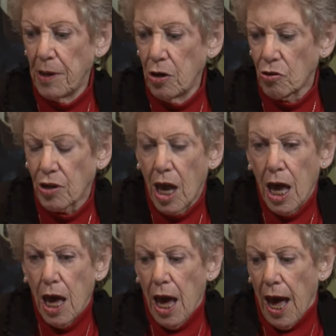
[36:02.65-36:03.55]
Peter's.
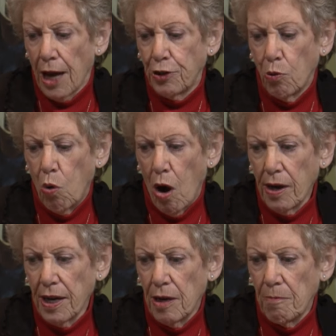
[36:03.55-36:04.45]
As you
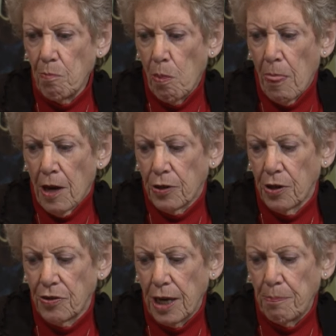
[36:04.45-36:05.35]
walk in
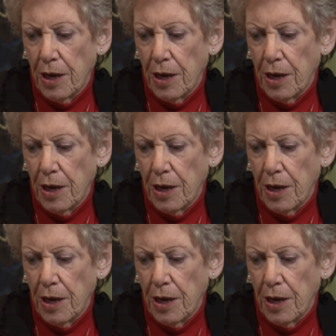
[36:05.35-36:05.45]
to St.